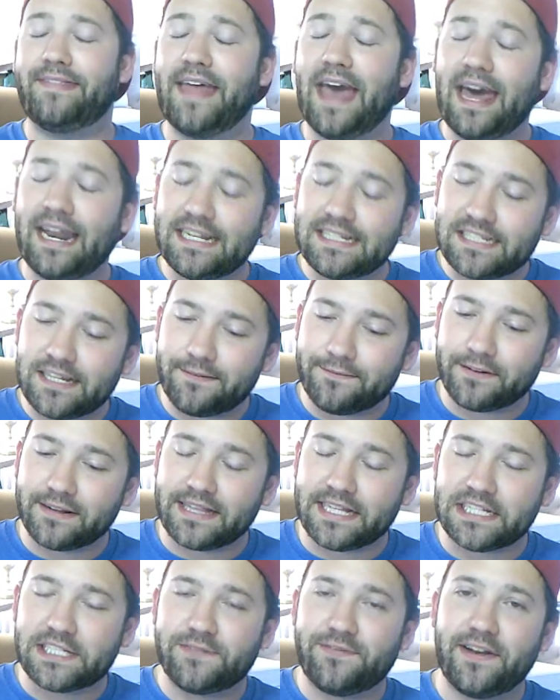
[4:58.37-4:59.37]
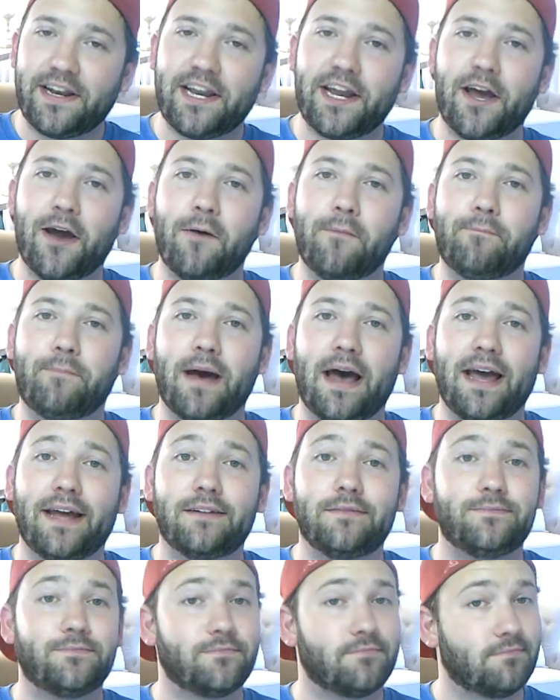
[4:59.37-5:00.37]
That is it for this video,
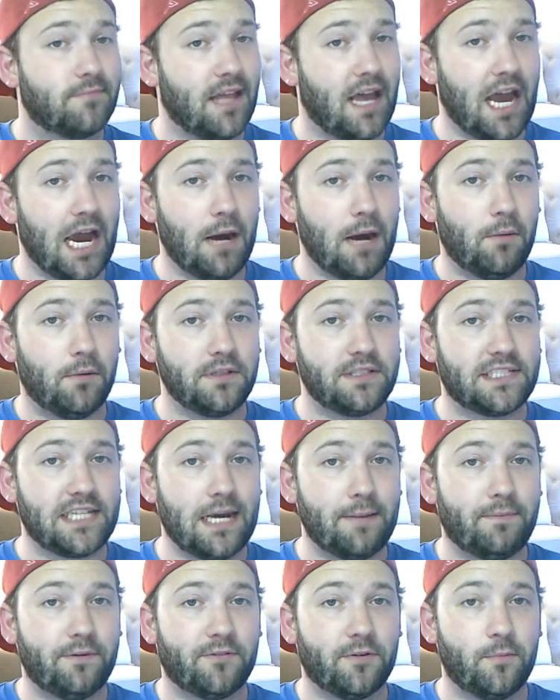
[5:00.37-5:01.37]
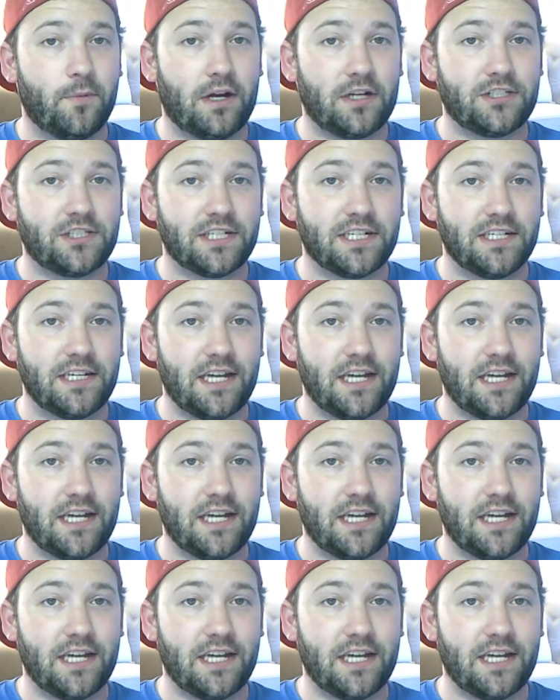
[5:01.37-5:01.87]
but I won't stop you from watching